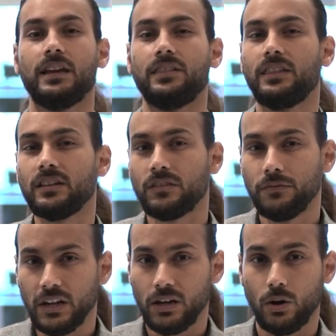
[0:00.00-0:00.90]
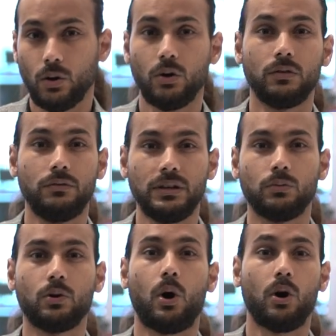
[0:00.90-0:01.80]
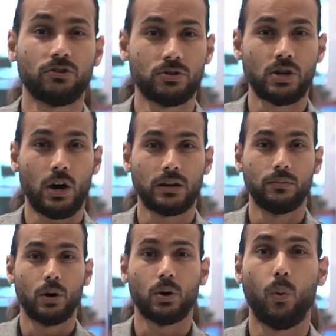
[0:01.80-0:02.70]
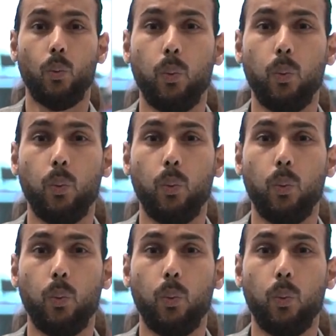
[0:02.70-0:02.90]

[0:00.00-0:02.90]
In this video, we will also talk about